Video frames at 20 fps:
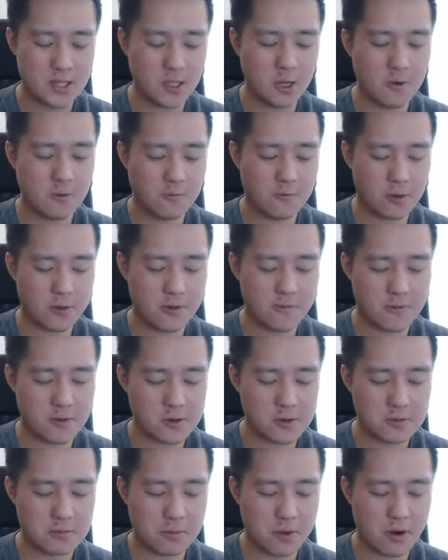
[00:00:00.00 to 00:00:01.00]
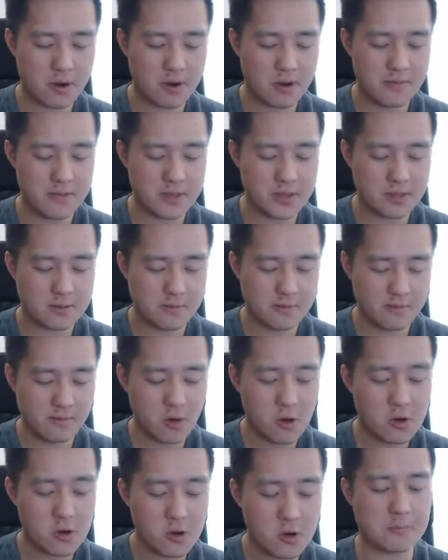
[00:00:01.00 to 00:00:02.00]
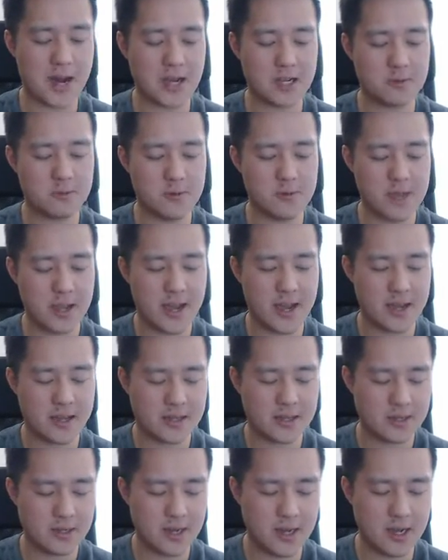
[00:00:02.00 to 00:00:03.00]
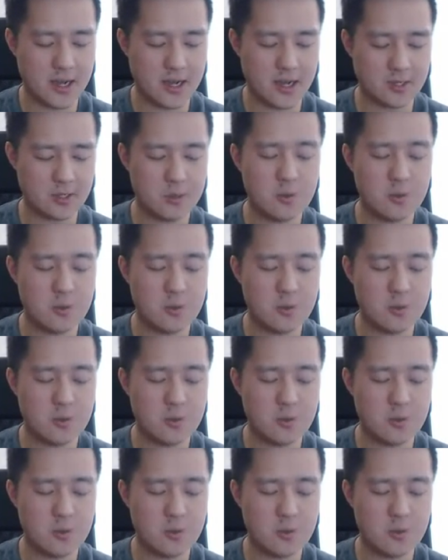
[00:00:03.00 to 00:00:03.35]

So for the first part of this first box, we got uh,